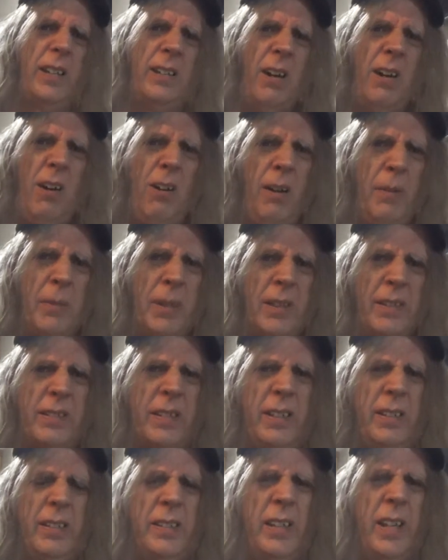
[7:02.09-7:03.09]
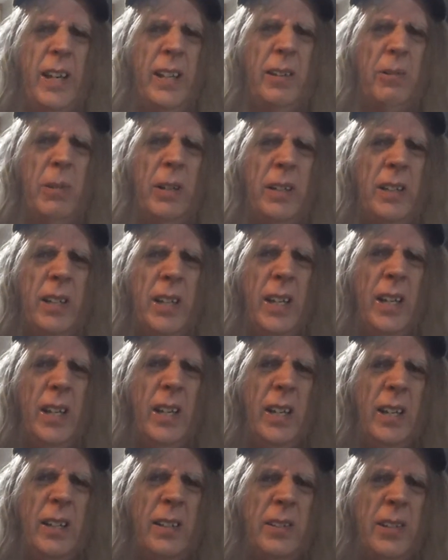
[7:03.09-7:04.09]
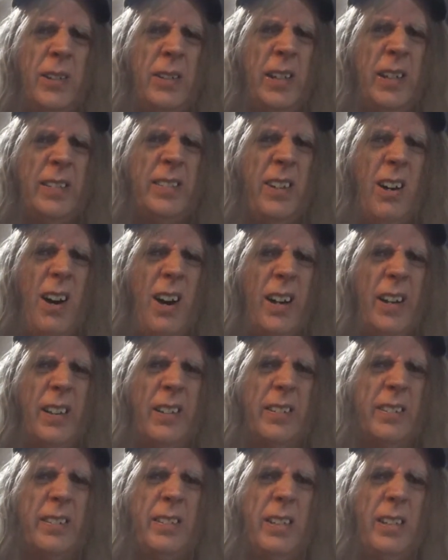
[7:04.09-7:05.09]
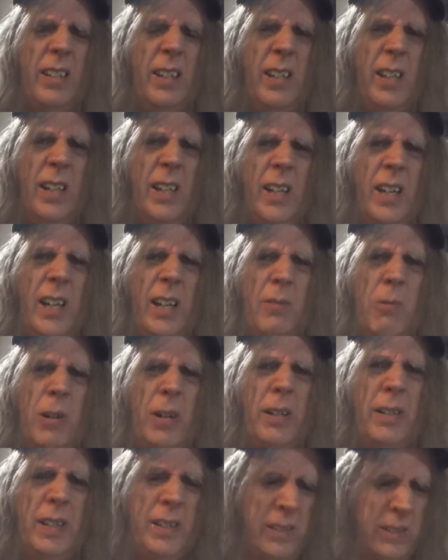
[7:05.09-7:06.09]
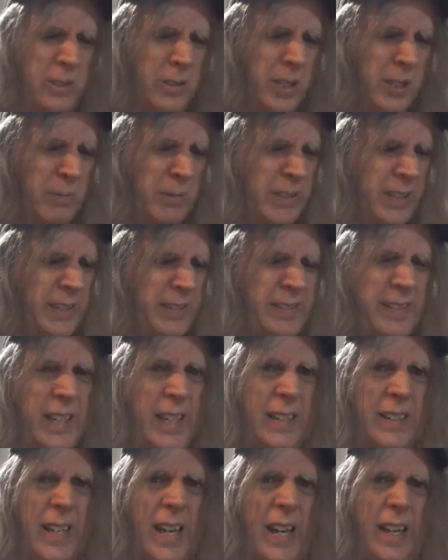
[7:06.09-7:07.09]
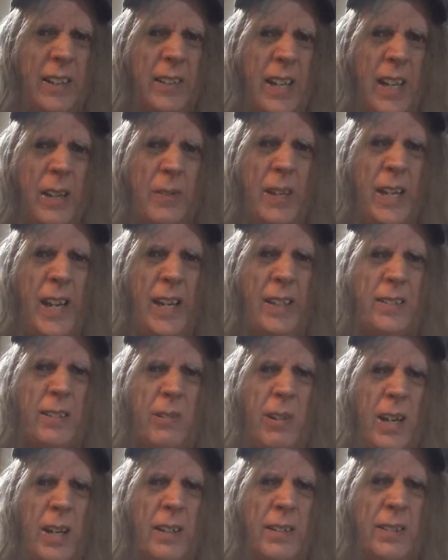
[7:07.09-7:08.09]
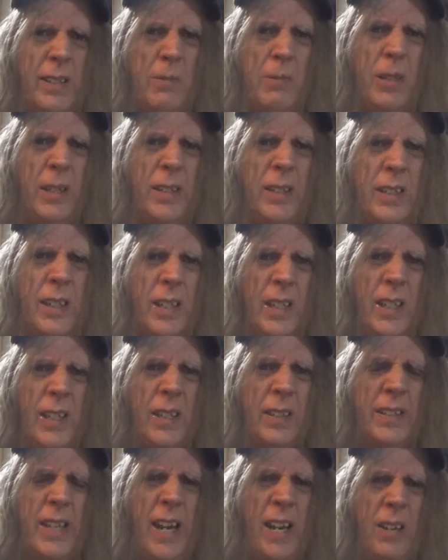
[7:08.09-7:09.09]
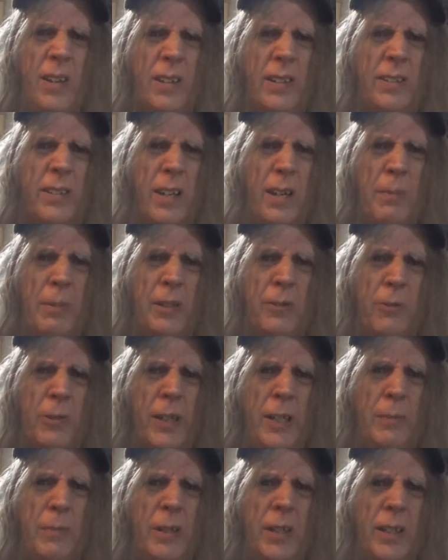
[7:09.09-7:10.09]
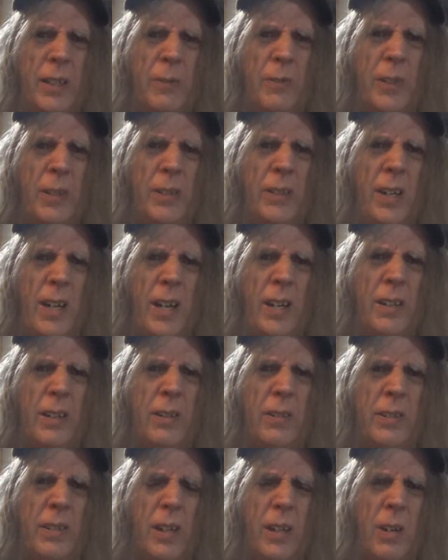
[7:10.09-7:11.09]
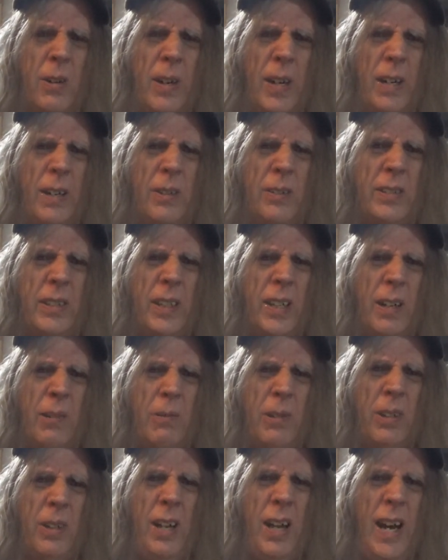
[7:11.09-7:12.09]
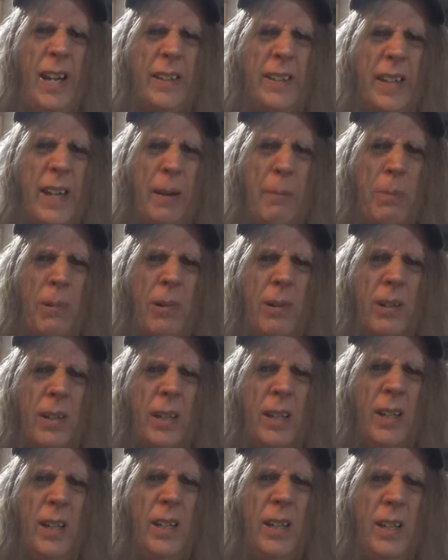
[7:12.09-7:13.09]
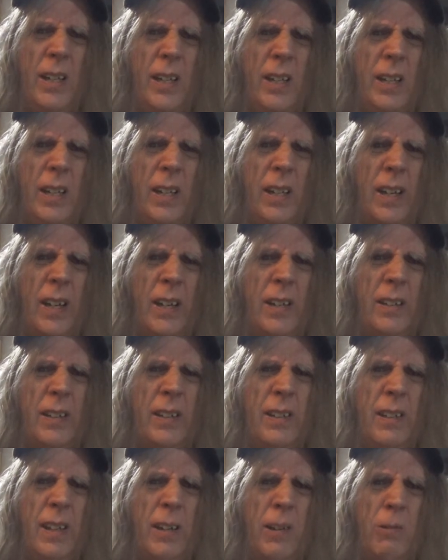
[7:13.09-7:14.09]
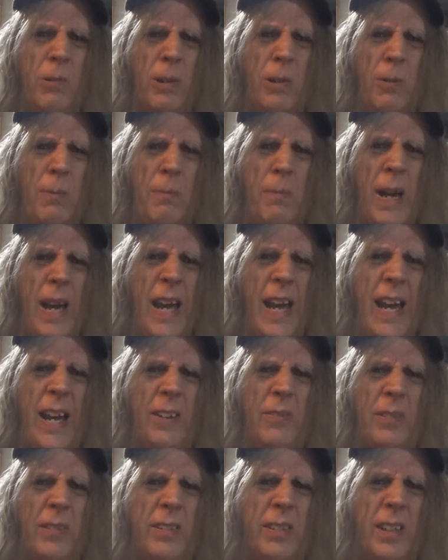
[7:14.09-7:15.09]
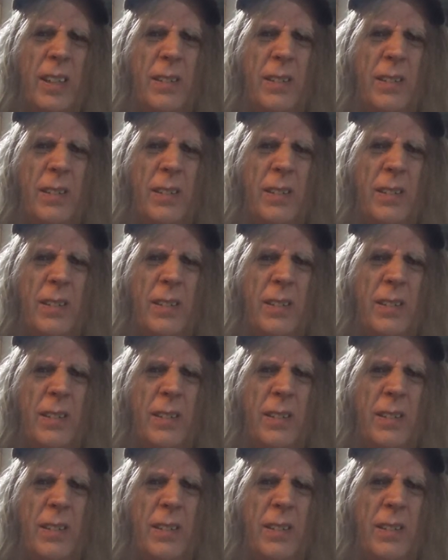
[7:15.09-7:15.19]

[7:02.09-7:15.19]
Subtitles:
columnist. He's another one. They're dishonest. And what are they doing when they say that? And they have an axe to grind. And someone challenged Thomas Friedman on the Phil Donahue show, and I noticed he got real hot-tempered. He got real mad, was